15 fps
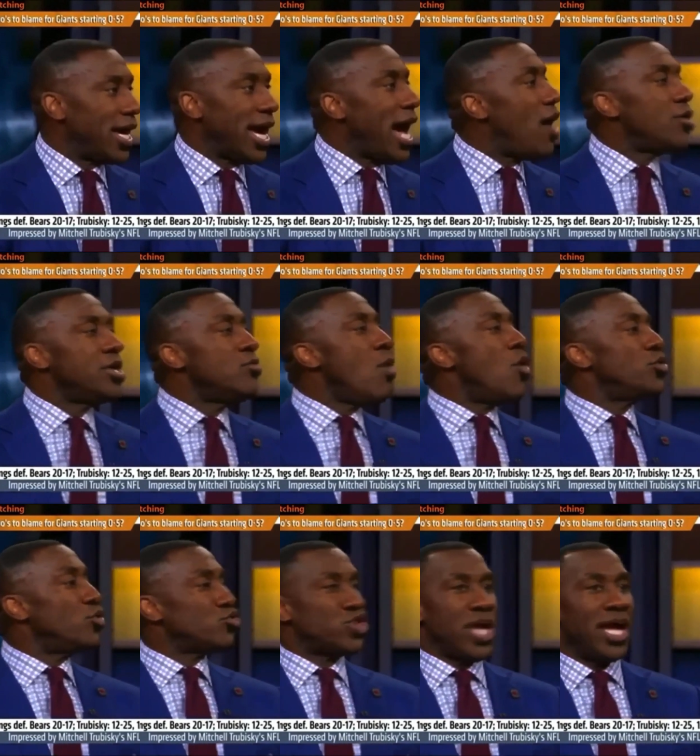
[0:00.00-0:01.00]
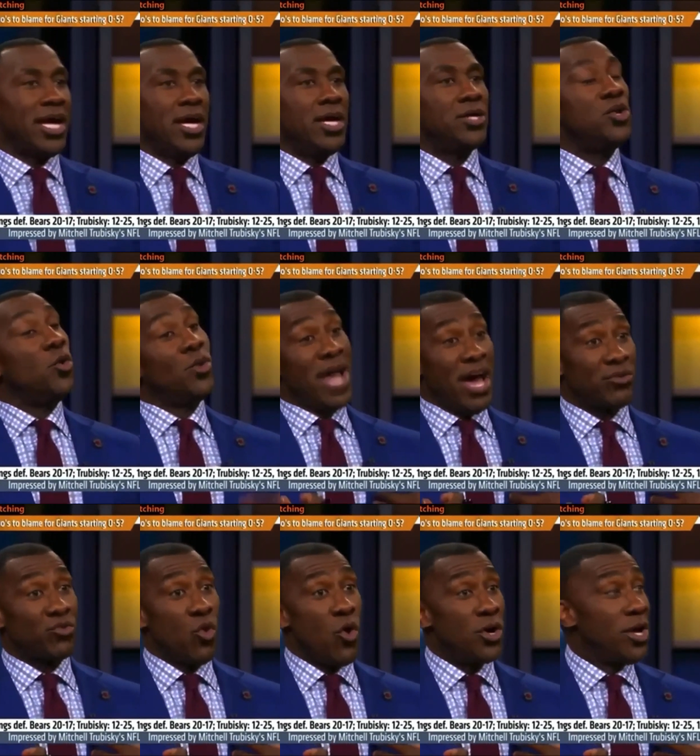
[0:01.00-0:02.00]
Hey, I don't even want no check. You know, when
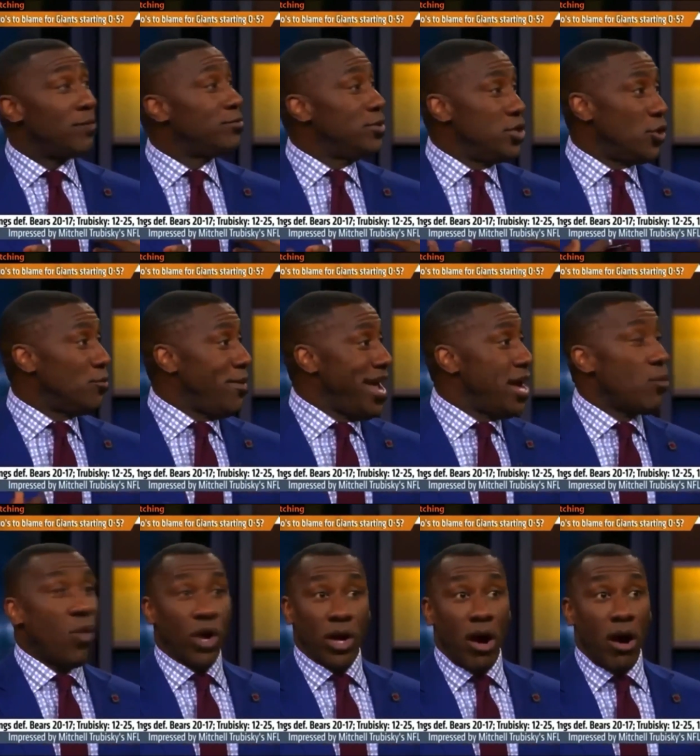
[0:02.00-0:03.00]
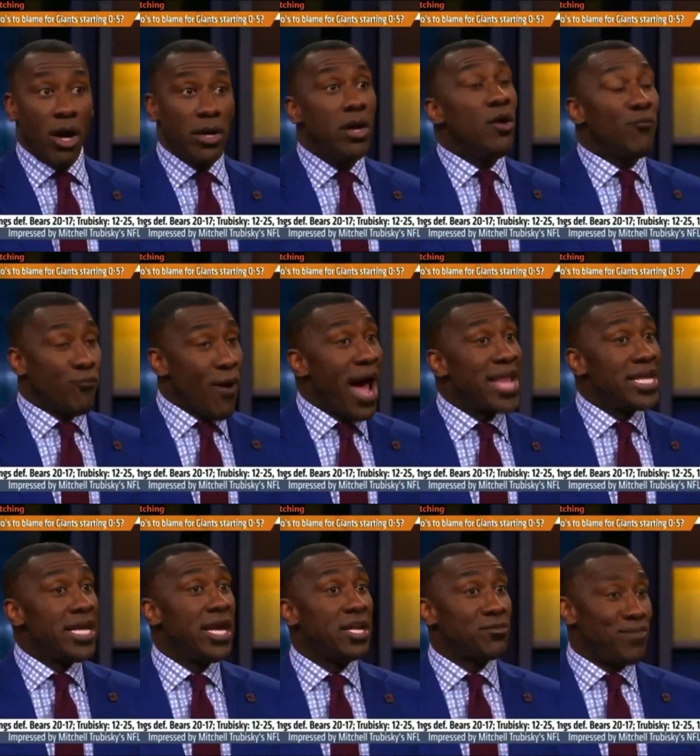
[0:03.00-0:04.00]
I was growing up, you know, the man work hard.
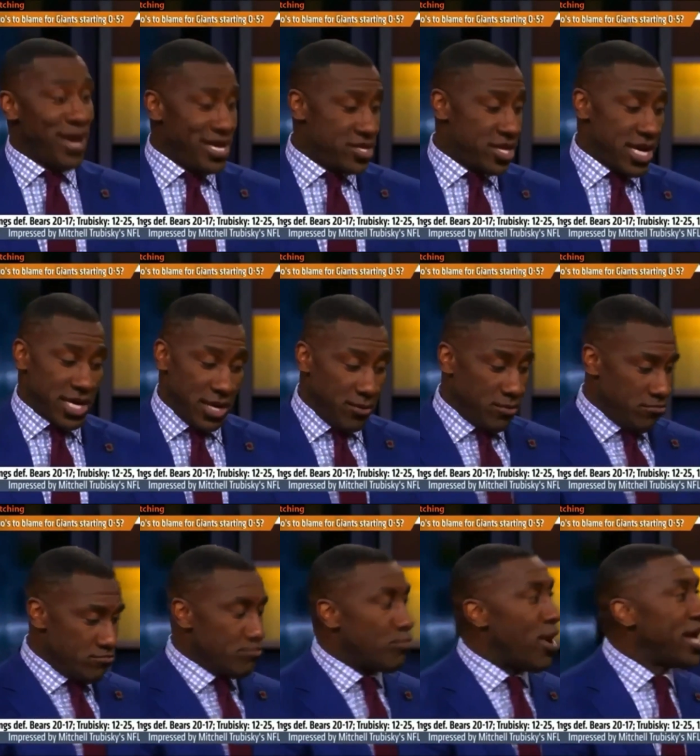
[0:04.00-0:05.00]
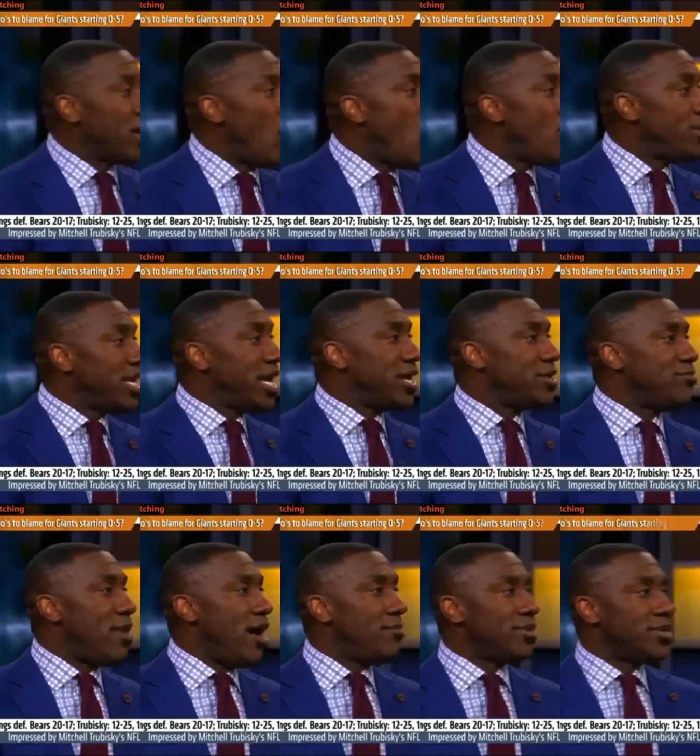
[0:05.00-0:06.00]
Friday, he get his paycheck. He bring it home and get it
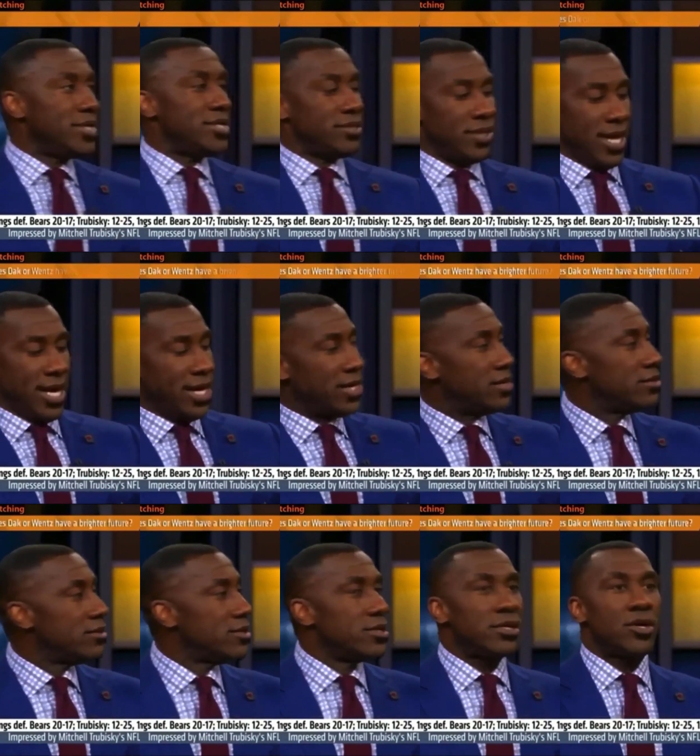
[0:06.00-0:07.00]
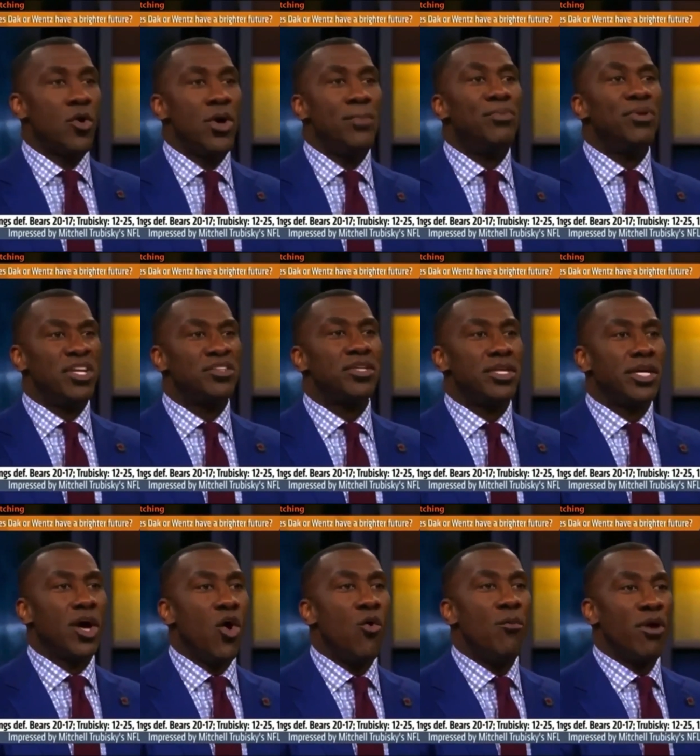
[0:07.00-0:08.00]
to mama. Hey, go ahead and put this
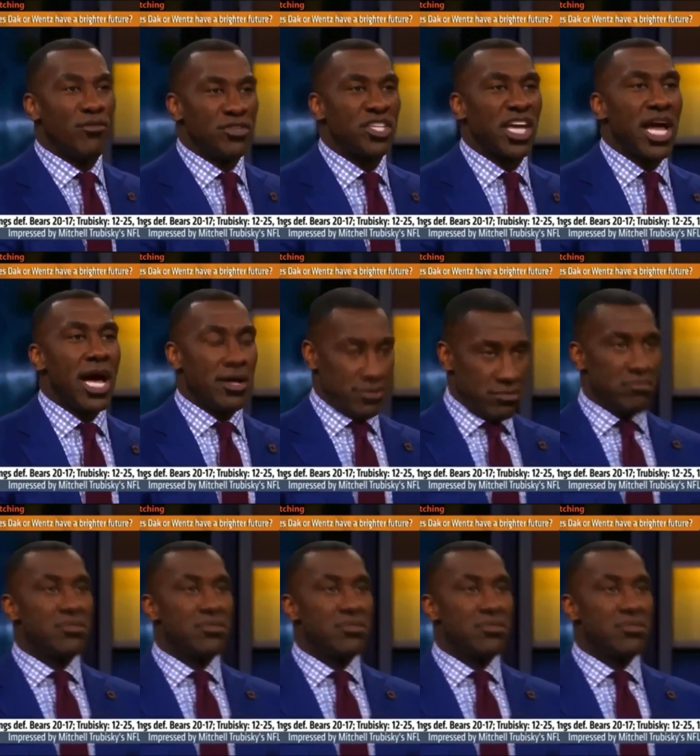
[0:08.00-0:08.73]
in Nicole Murphy's account.